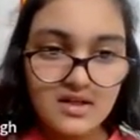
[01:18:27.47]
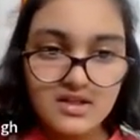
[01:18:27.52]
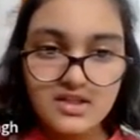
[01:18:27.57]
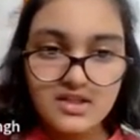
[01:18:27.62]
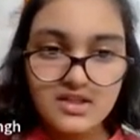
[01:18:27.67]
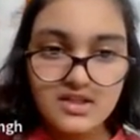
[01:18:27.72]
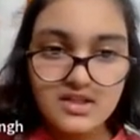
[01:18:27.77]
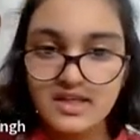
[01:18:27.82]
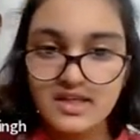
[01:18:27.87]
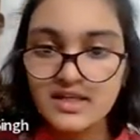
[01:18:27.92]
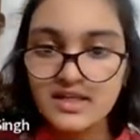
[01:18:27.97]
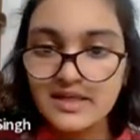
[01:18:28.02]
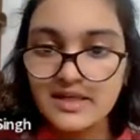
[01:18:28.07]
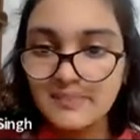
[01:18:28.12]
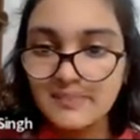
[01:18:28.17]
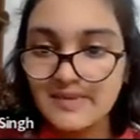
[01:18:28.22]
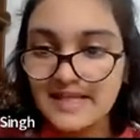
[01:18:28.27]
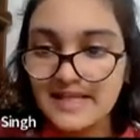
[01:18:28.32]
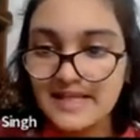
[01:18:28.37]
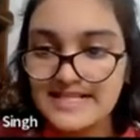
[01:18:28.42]
You can
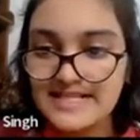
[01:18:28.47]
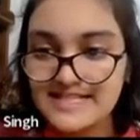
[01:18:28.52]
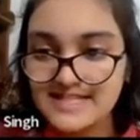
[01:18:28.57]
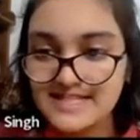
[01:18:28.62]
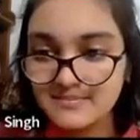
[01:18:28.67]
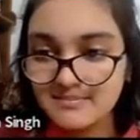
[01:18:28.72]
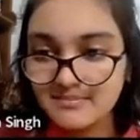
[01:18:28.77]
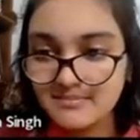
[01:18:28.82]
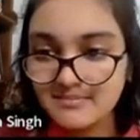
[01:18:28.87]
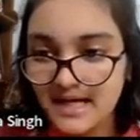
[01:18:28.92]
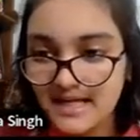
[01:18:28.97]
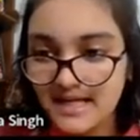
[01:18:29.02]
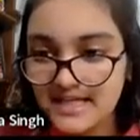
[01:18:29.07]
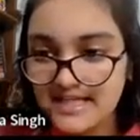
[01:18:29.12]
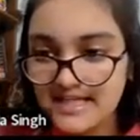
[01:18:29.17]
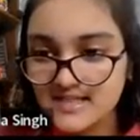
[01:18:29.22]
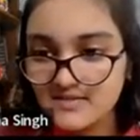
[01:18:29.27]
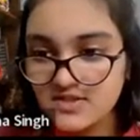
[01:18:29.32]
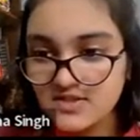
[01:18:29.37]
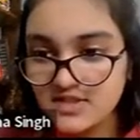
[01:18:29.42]
replace
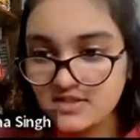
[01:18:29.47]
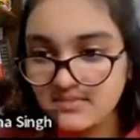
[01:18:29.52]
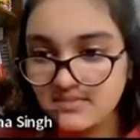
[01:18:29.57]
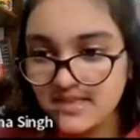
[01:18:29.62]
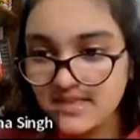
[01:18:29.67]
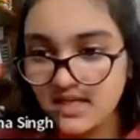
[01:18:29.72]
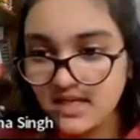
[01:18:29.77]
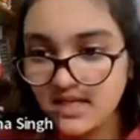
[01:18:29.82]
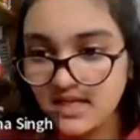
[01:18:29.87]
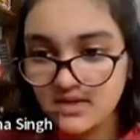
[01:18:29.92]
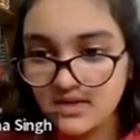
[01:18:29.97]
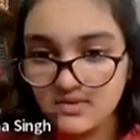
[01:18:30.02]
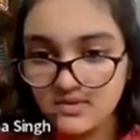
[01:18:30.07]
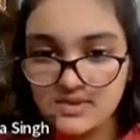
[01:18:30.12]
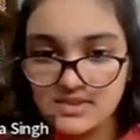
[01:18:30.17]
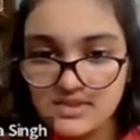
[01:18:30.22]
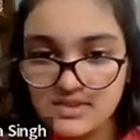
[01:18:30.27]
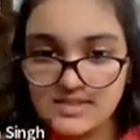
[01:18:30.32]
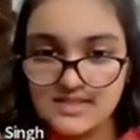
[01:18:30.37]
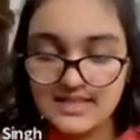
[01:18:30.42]
my social media
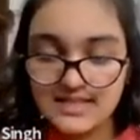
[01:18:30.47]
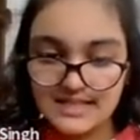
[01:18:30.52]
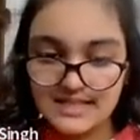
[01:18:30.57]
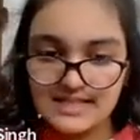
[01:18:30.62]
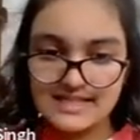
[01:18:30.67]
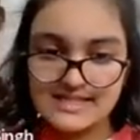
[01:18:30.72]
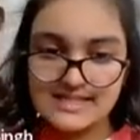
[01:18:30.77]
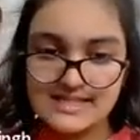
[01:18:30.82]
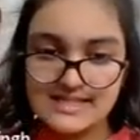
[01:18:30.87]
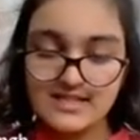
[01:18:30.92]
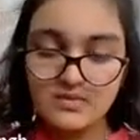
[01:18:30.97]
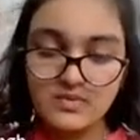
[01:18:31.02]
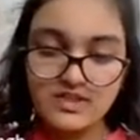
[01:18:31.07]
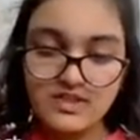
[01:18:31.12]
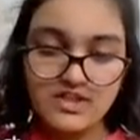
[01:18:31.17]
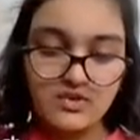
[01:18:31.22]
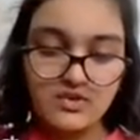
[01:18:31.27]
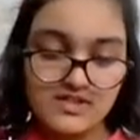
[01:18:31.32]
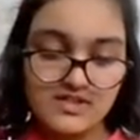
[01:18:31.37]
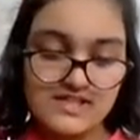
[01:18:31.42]
accounts links
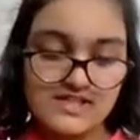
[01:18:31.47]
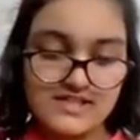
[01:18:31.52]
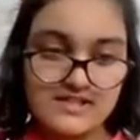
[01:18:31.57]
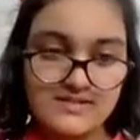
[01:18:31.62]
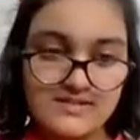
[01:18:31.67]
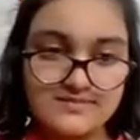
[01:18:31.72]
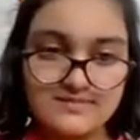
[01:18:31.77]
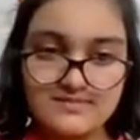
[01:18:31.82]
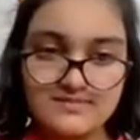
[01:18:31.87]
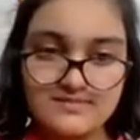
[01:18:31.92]
with yours.